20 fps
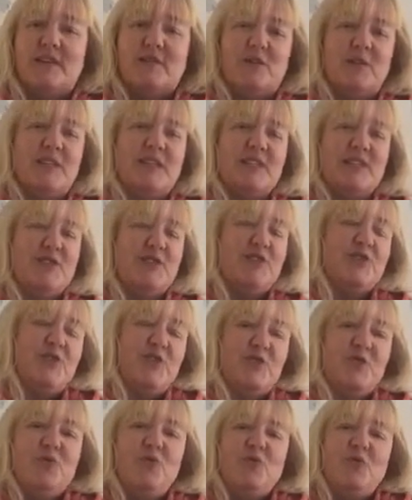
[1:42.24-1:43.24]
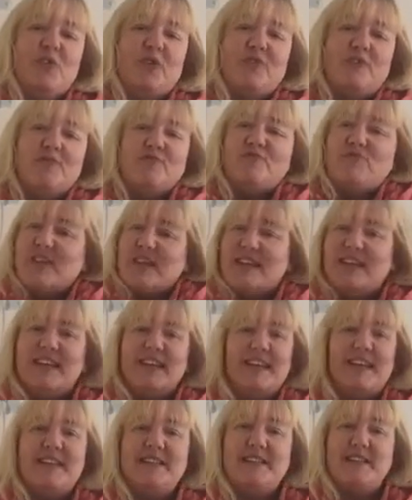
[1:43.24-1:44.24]
Well, there's two really
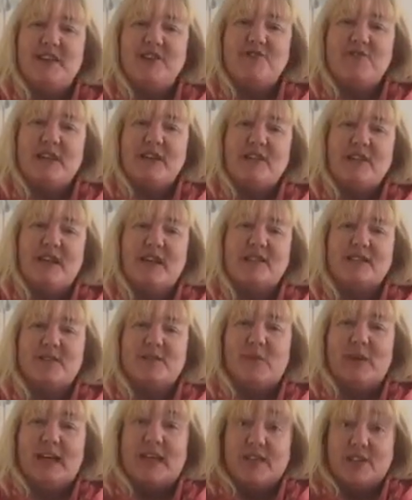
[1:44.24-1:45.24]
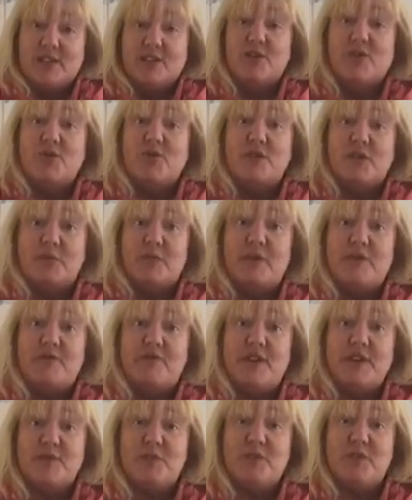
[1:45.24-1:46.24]
easy and great things that we can do to be
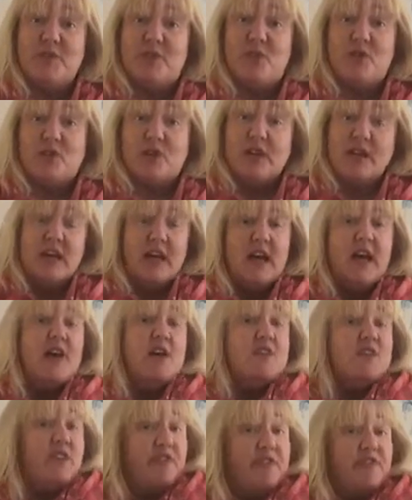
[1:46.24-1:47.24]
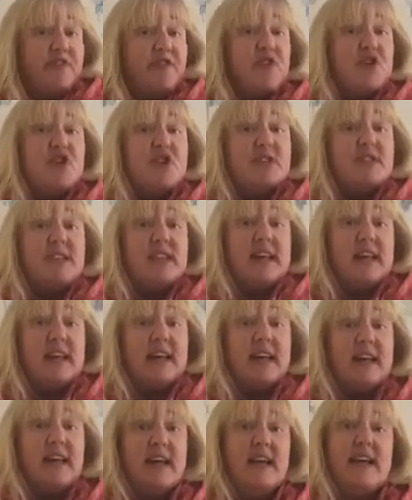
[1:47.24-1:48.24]
friends with God. The first
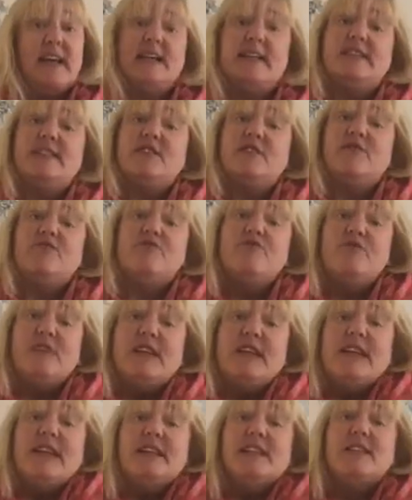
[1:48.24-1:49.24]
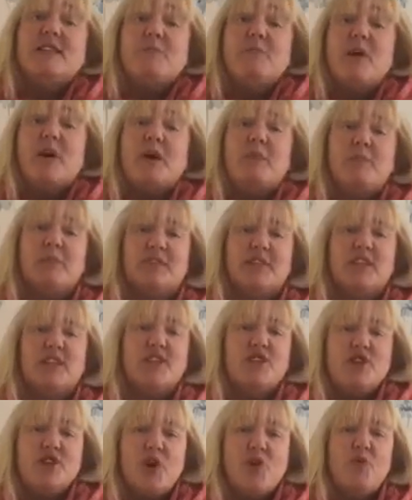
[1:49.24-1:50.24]
thing is to read the Bible,
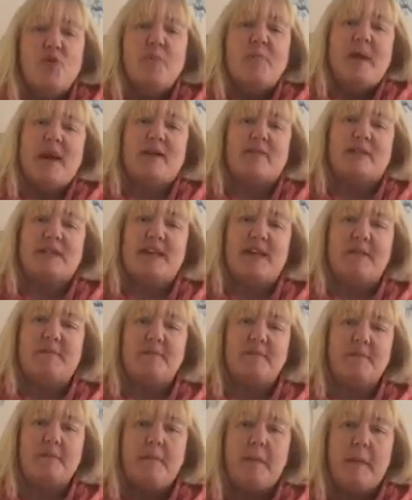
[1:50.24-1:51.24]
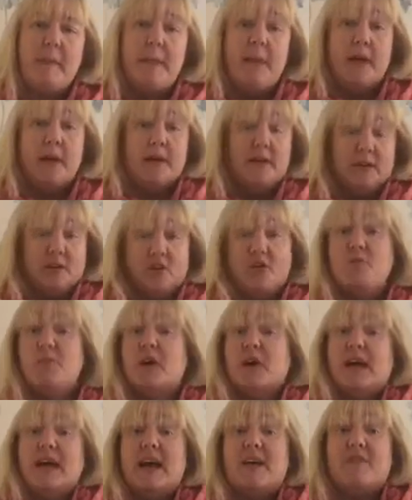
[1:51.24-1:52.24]
to know about him. Now, you
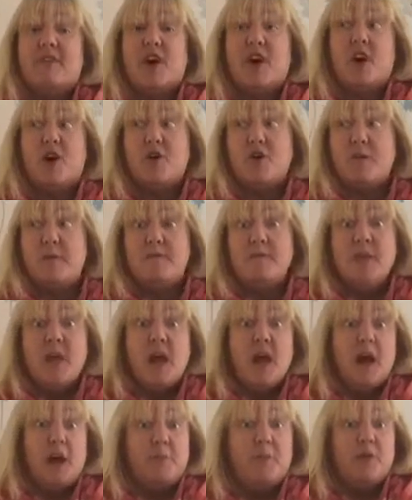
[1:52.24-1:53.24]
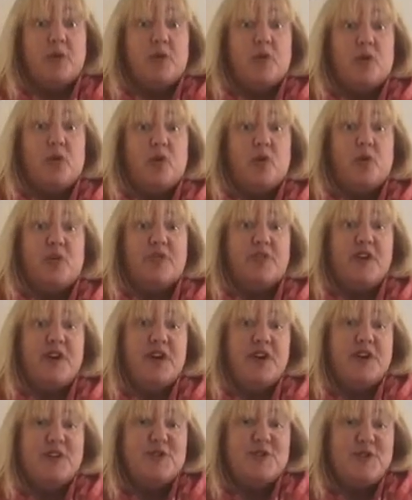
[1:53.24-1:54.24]
might have at home a book of
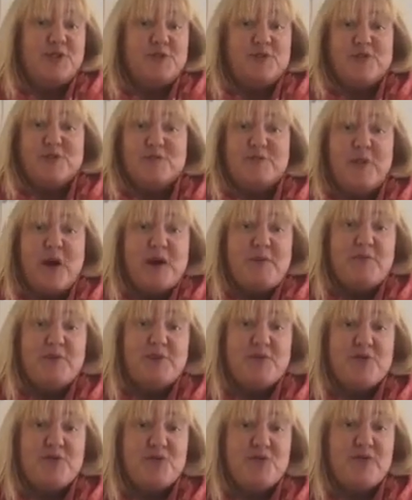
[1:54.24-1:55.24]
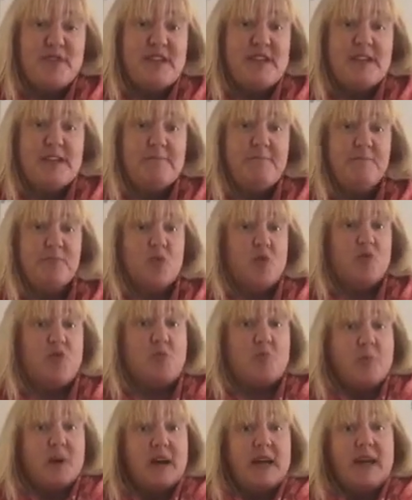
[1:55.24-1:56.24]
children's Bible stories, or
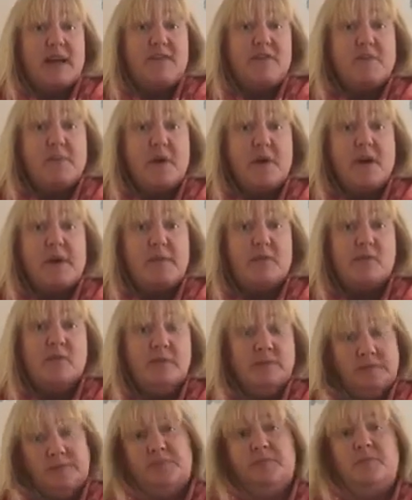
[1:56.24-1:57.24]
you might have a Bible.